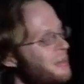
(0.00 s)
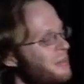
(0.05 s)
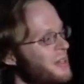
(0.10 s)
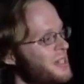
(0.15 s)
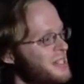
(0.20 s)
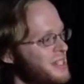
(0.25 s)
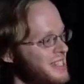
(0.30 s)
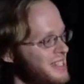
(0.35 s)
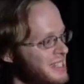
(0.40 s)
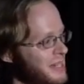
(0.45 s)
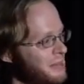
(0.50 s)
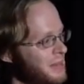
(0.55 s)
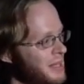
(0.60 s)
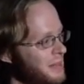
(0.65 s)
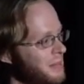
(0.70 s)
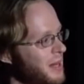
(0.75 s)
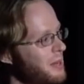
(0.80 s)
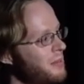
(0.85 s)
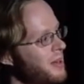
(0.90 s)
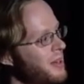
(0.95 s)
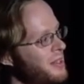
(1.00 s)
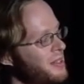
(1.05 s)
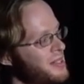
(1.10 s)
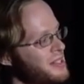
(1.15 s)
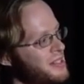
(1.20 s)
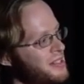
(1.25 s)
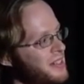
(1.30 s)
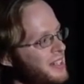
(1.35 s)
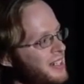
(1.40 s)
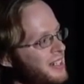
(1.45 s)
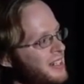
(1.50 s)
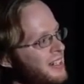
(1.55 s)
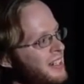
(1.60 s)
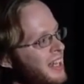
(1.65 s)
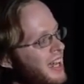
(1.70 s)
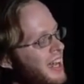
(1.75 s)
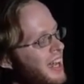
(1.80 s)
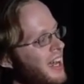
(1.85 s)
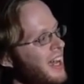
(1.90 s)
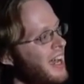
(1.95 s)
which is something my brother has created.
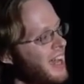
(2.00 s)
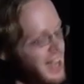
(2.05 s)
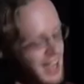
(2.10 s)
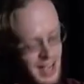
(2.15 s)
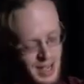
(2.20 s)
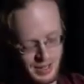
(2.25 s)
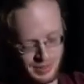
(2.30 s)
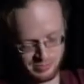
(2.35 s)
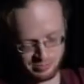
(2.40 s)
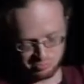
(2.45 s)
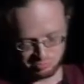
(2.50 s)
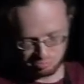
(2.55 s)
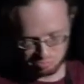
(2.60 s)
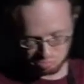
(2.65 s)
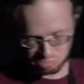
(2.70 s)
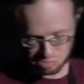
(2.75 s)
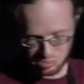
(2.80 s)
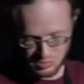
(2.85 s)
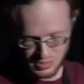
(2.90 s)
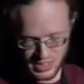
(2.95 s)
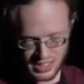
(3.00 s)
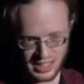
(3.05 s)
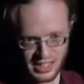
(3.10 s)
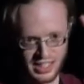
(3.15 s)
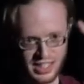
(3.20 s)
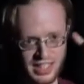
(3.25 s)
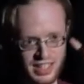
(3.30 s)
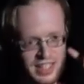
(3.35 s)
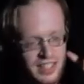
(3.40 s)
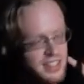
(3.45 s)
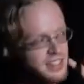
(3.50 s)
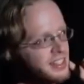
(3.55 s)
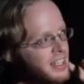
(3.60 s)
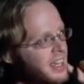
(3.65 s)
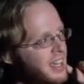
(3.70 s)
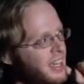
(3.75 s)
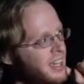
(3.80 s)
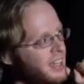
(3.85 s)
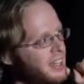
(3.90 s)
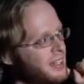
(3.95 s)
Um, it is
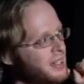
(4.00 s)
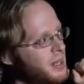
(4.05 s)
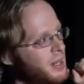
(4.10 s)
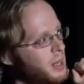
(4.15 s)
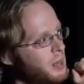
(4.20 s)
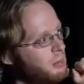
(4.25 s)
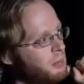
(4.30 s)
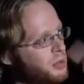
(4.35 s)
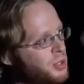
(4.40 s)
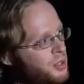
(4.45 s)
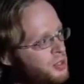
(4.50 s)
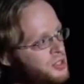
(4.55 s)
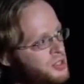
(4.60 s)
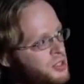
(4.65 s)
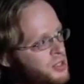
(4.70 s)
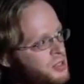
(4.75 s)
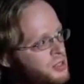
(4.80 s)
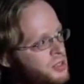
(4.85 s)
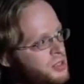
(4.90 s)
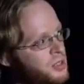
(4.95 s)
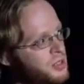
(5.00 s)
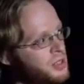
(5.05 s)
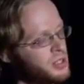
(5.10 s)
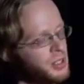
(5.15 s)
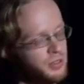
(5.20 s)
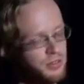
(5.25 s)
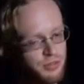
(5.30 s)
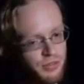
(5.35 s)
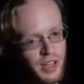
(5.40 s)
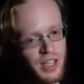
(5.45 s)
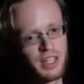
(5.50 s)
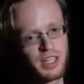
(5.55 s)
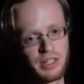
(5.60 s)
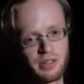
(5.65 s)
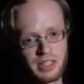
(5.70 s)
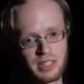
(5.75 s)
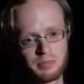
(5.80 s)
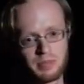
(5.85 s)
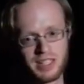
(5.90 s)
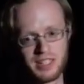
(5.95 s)
a Bluetooth to fake
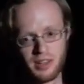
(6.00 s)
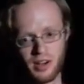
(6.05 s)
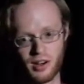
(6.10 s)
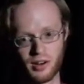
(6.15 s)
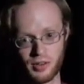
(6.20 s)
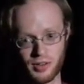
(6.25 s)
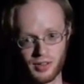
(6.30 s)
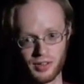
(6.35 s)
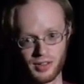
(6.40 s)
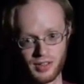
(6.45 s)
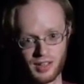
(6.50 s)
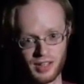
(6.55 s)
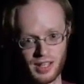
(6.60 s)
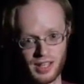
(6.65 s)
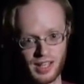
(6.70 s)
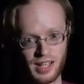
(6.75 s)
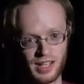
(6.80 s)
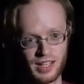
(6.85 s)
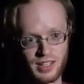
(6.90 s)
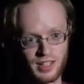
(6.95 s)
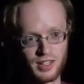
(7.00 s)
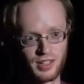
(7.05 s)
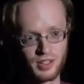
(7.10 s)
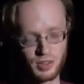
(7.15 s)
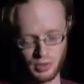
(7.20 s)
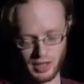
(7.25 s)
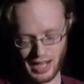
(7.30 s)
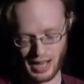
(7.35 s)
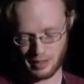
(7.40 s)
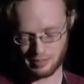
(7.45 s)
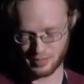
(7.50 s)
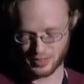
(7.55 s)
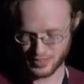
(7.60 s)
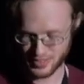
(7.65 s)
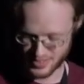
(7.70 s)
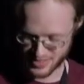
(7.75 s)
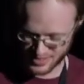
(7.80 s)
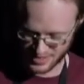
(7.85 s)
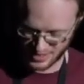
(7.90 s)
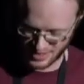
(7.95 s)
USB dongle. So what
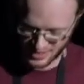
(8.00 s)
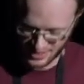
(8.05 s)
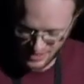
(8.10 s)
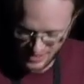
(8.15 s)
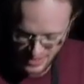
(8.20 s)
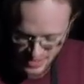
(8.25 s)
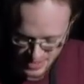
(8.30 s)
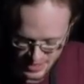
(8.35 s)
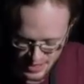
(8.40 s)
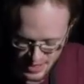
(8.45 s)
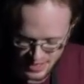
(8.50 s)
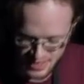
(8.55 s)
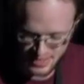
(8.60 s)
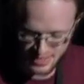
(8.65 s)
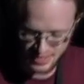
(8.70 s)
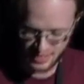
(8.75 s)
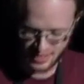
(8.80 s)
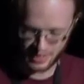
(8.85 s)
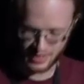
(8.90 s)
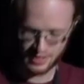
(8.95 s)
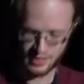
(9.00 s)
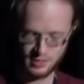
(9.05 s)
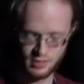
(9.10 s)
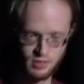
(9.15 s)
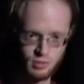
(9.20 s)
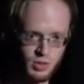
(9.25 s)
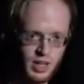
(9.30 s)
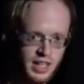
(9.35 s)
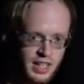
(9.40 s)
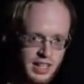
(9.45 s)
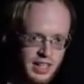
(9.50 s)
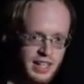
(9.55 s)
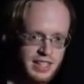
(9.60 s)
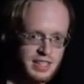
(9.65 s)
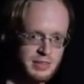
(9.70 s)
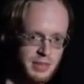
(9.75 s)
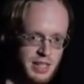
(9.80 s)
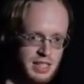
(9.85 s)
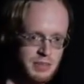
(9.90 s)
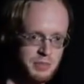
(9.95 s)
happens is this thing recognizes
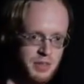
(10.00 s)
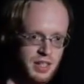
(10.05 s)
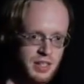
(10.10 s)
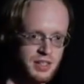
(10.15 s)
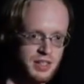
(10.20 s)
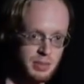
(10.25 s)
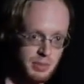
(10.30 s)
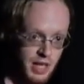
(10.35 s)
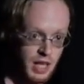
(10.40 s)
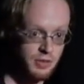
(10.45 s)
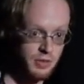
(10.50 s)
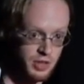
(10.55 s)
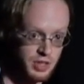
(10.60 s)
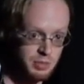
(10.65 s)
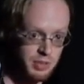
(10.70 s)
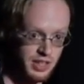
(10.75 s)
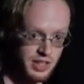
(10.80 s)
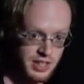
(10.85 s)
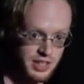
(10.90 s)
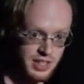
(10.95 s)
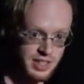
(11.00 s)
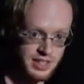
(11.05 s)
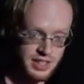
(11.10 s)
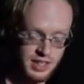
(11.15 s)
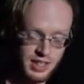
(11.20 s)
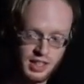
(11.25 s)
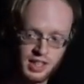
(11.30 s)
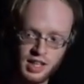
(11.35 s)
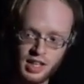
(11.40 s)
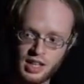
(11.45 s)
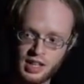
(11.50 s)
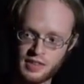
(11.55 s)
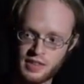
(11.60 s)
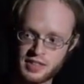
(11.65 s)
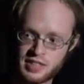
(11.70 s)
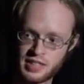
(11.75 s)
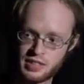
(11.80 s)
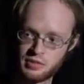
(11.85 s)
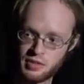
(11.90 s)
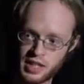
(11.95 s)
my speech. The microphone's plugged into this thing. This
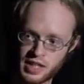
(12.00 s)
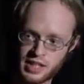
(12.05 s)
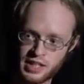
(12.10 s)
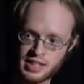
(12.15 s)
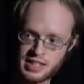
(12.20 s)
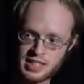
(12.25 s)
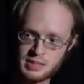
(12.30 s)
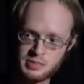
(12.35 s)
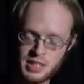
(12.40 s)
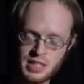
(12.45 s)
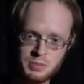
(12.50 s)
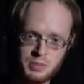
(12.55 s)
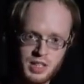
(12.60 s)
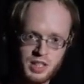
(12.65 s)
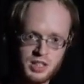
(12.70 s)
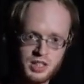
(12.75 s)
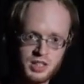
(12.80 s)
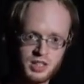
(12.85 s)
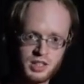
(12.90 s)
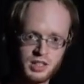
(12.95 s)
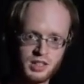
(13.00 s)
thing recognizes my speech,